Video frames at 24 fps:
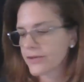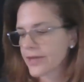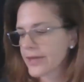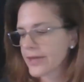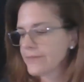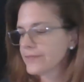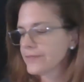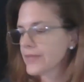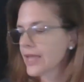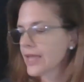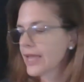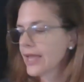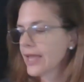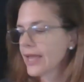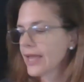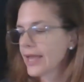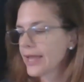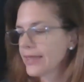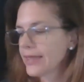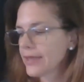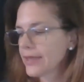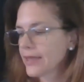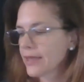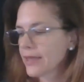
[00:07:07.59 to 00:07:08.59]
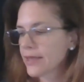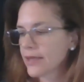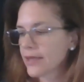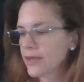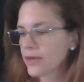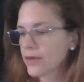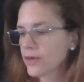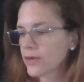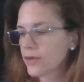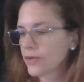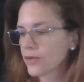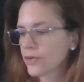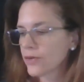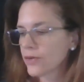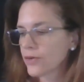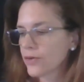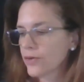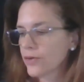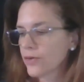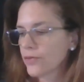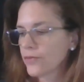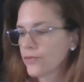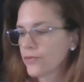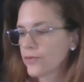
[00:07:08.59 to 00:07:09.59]
Okay? And then
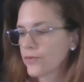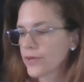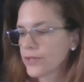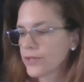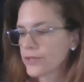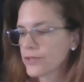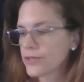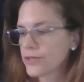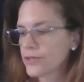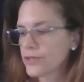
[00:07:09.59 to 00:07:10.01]
once